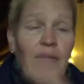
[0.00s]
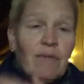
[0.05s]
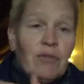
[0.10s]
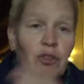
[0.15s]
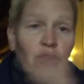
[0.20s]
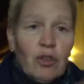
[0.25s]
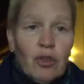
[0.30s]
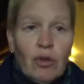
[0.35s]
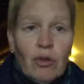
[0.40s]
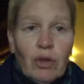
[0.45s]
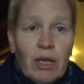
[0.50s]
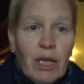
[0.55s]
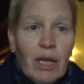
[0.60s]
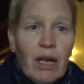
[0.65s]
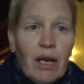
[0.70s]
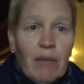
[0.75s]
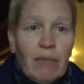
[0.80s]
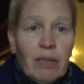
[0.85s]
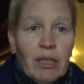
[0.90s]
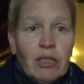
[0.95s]
story.
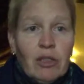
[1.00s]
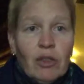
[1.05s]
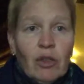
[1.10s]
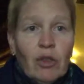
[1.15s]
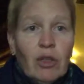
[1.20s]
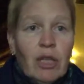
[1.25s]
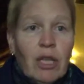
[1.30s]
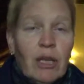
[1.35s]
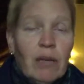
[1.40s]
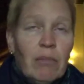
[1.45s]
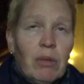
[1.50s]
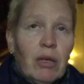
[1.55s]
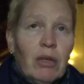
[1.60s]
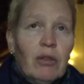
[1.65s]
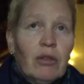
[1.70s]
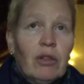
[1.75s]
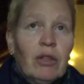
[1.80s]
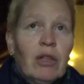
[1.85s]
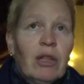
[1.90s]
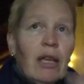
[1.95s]
I'm not talking
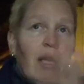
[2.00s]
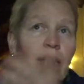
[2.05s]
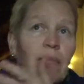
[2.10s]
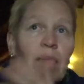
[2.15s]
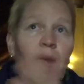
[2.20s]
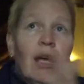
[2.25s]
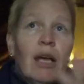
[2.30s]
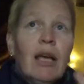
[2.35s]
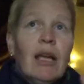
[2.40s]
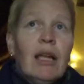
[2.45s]
about them.